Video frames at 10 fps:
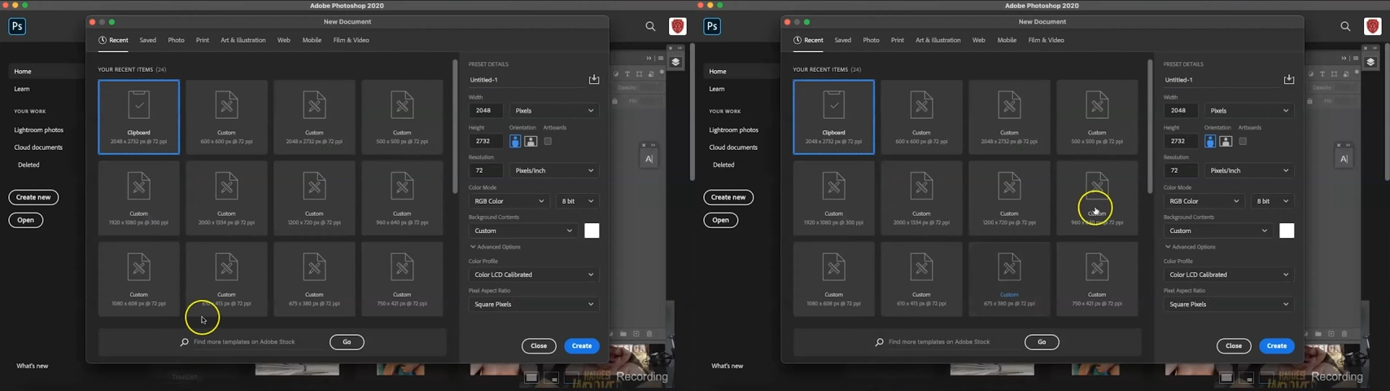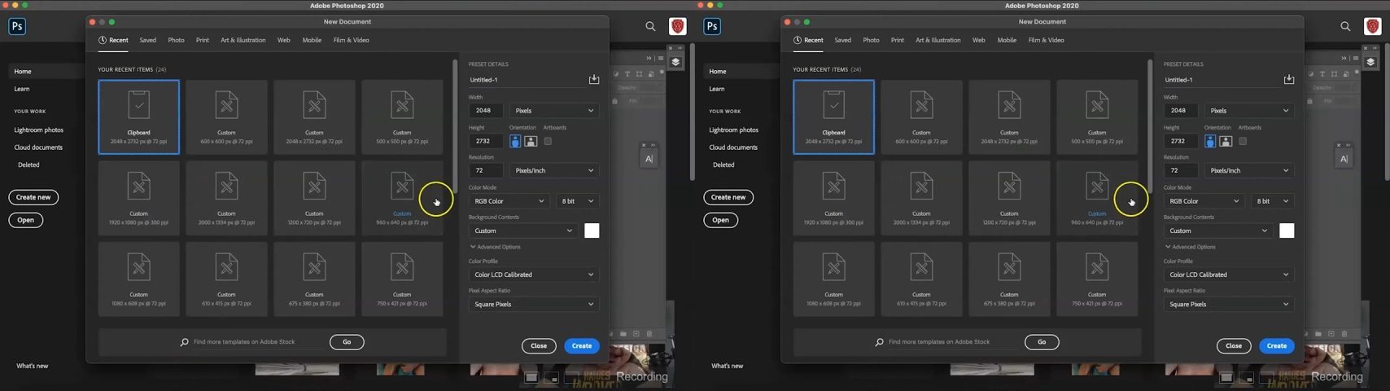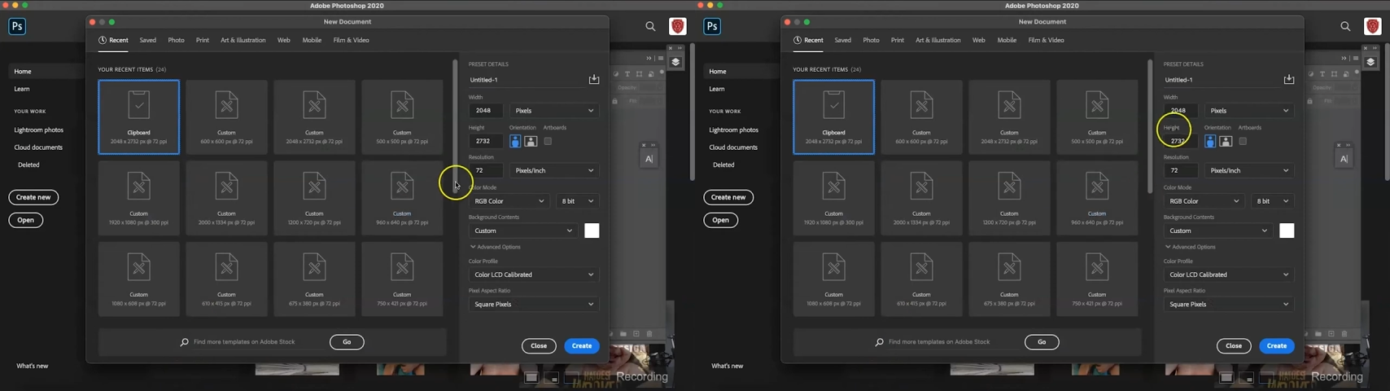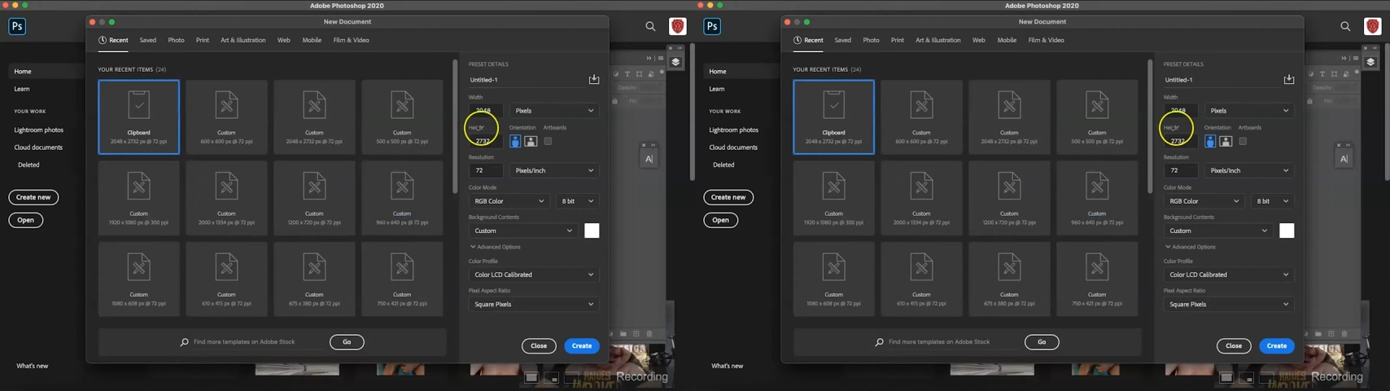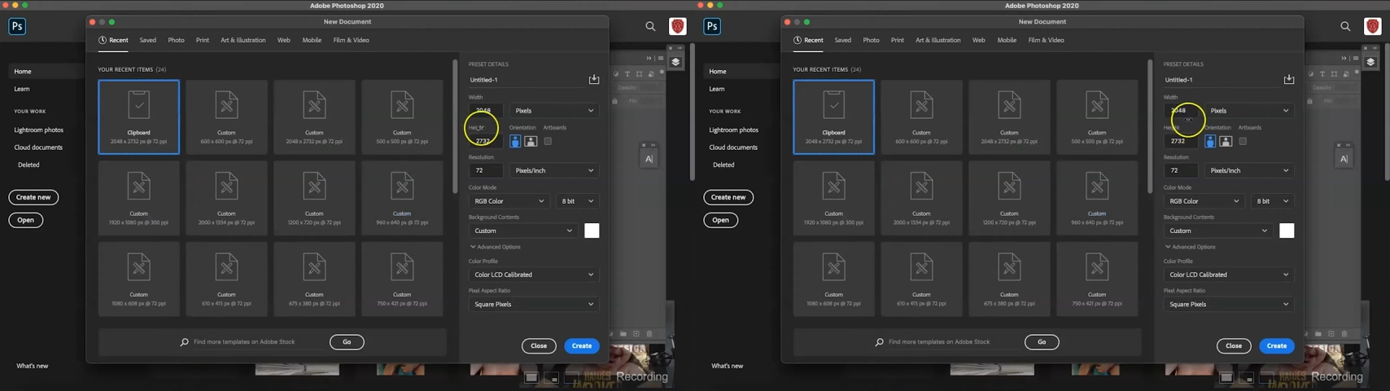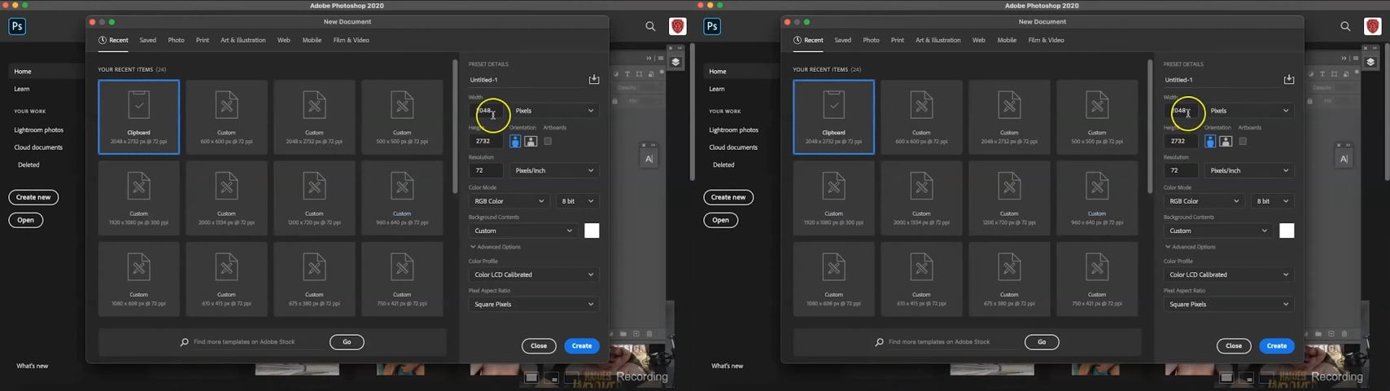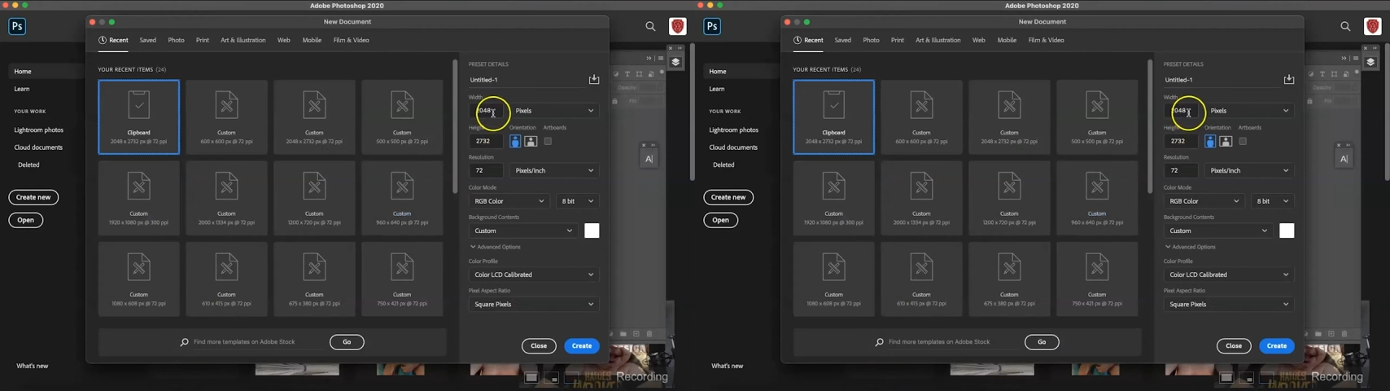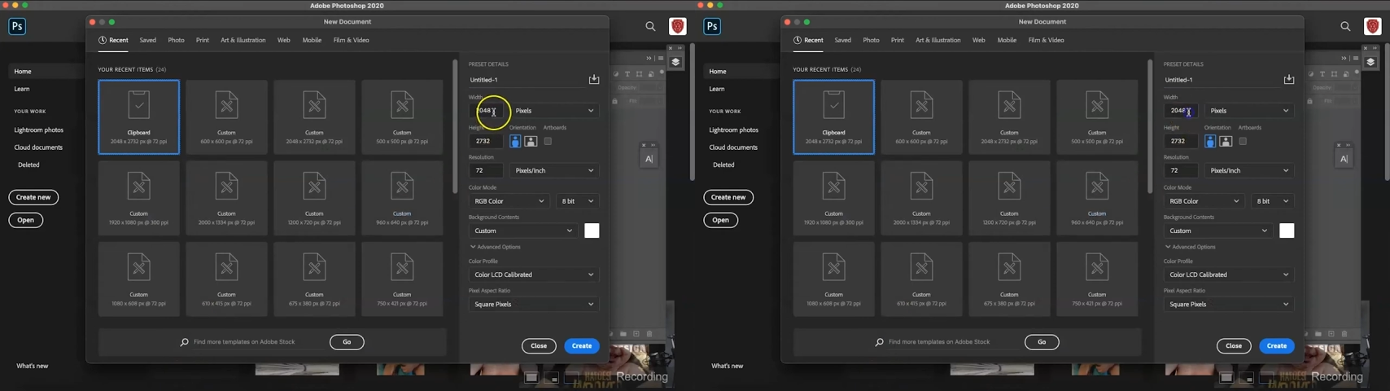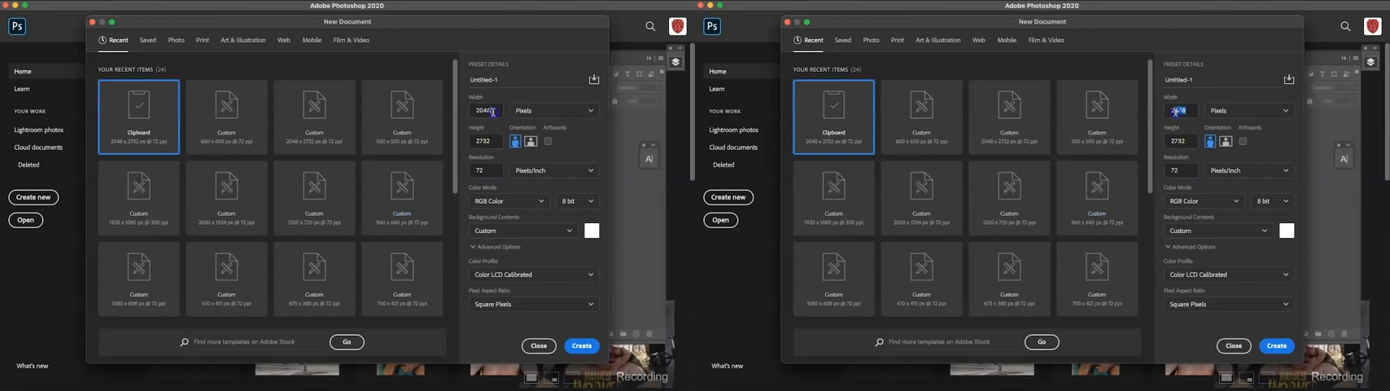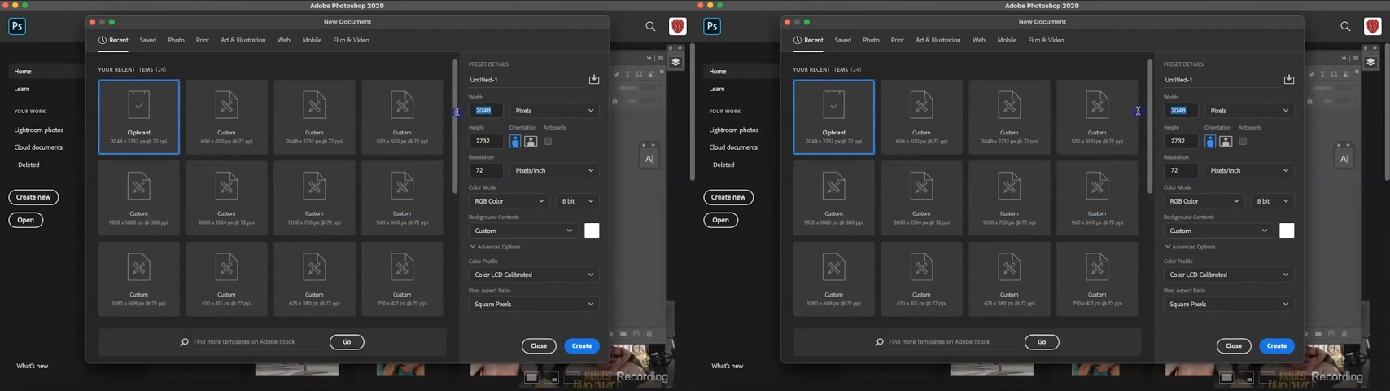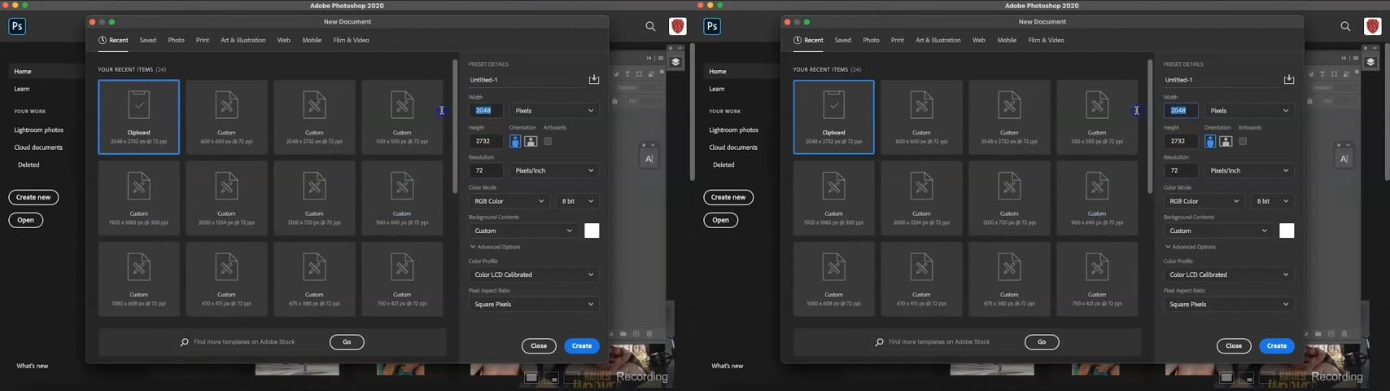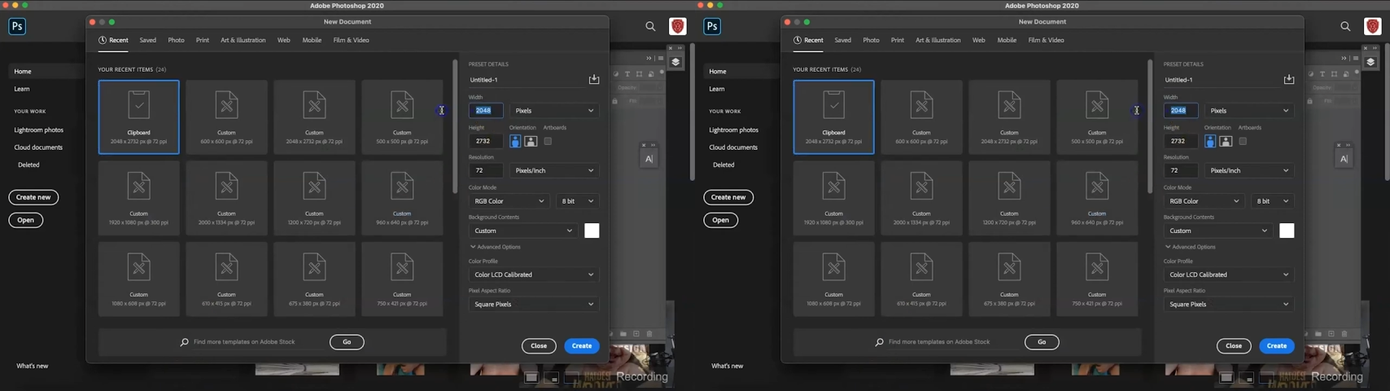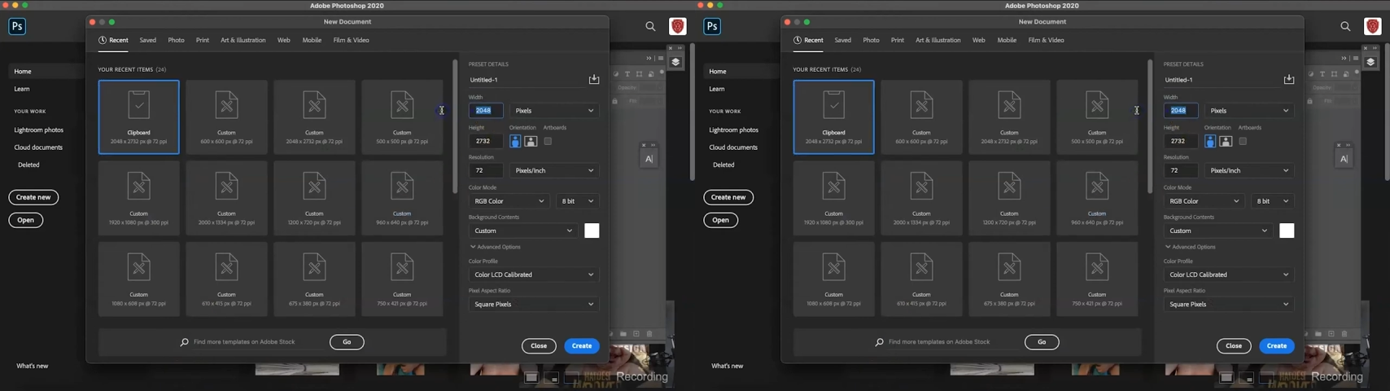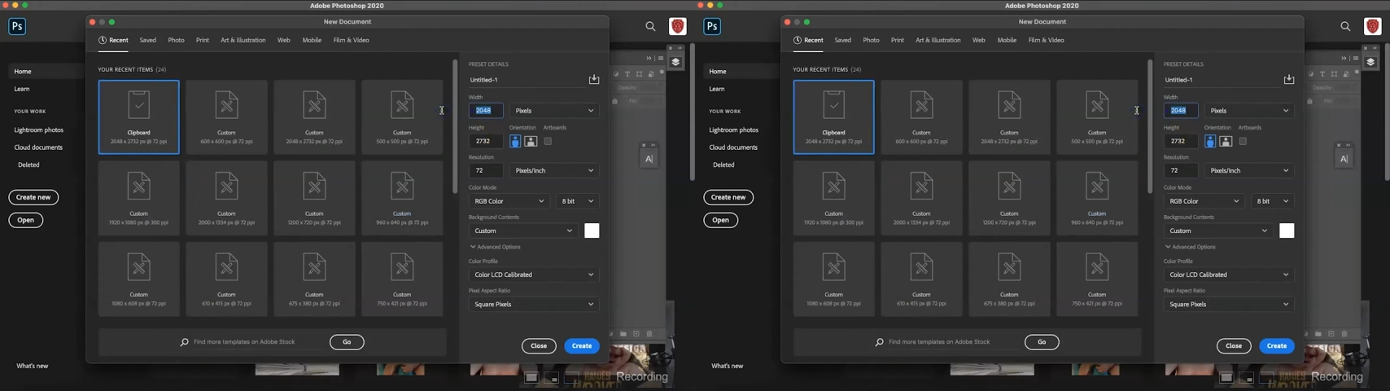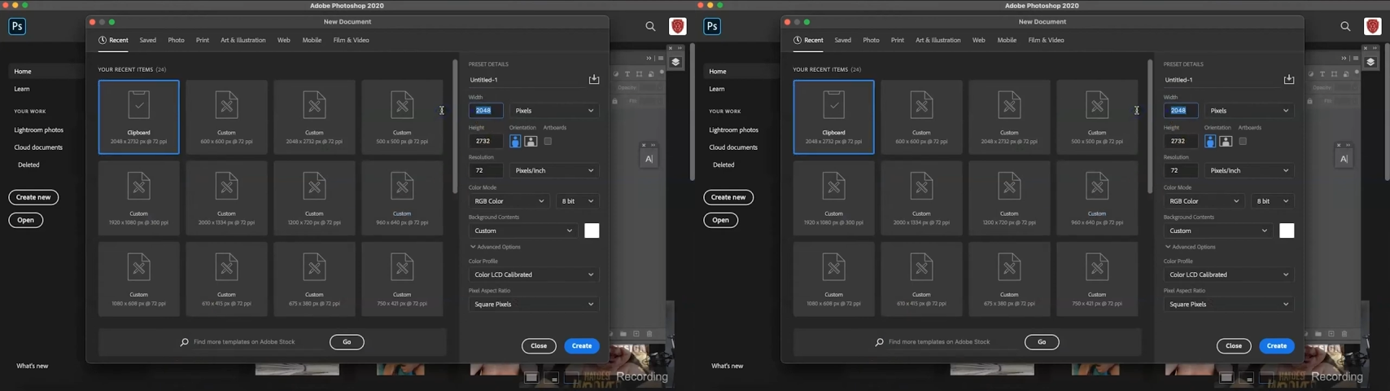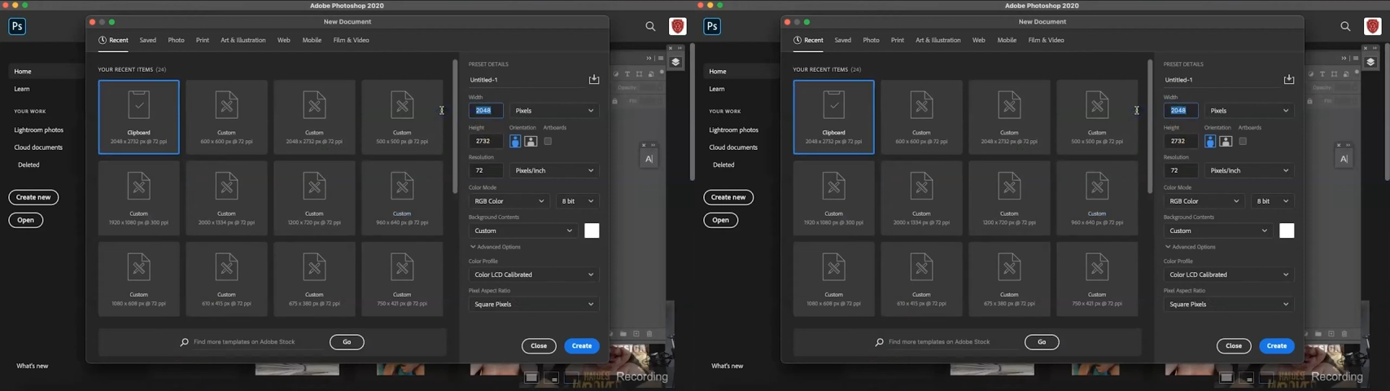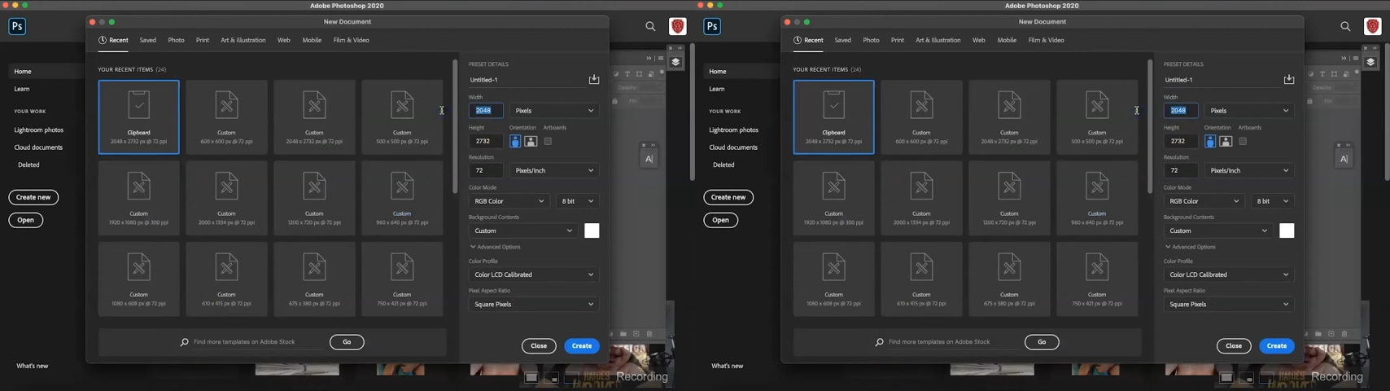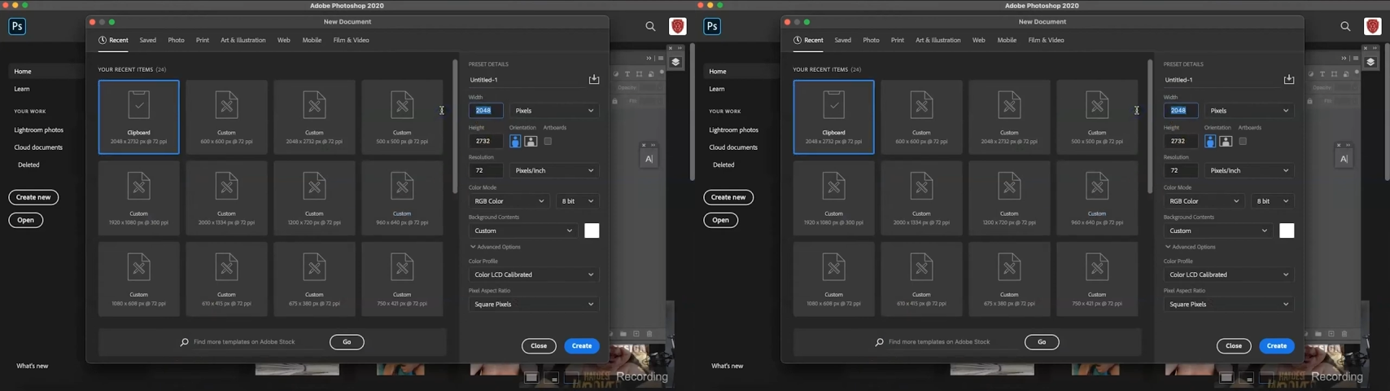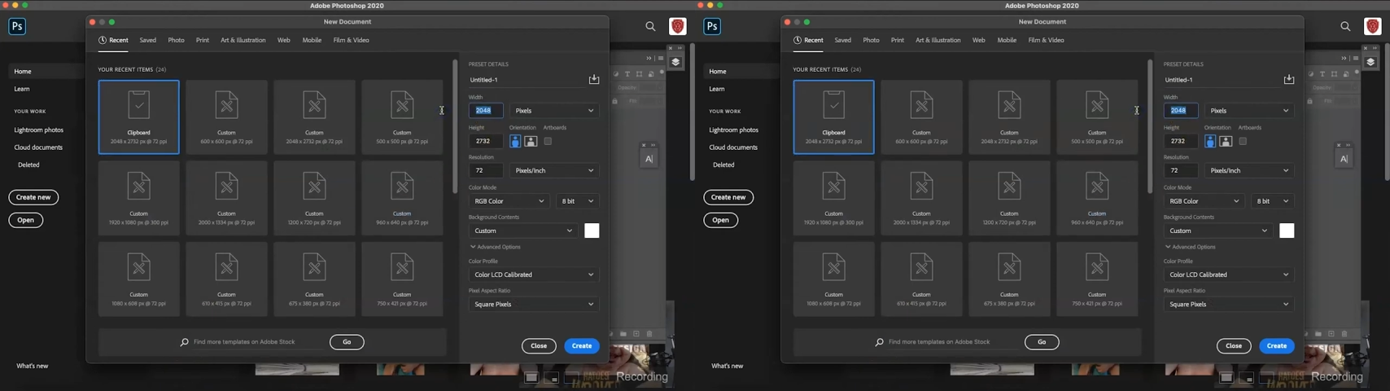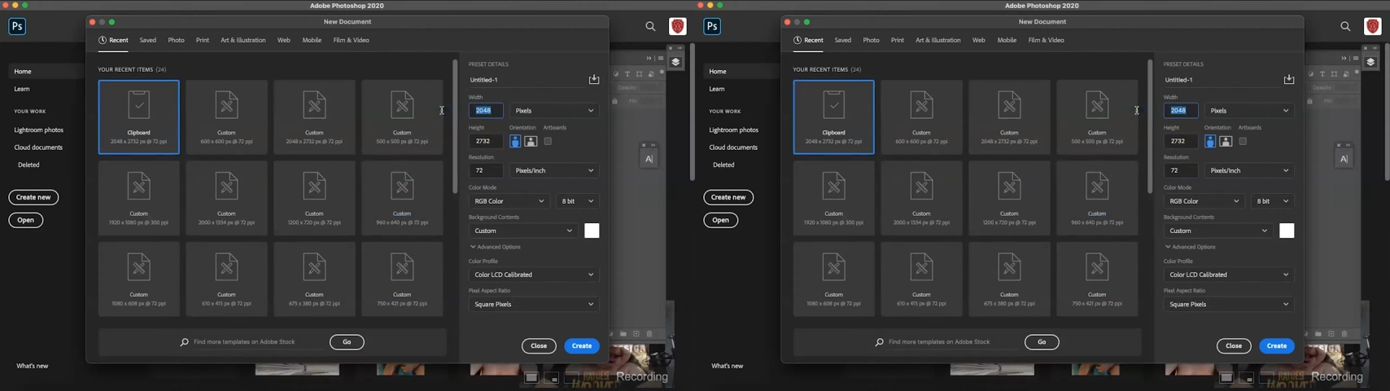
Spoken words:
[unreadable: no face in view]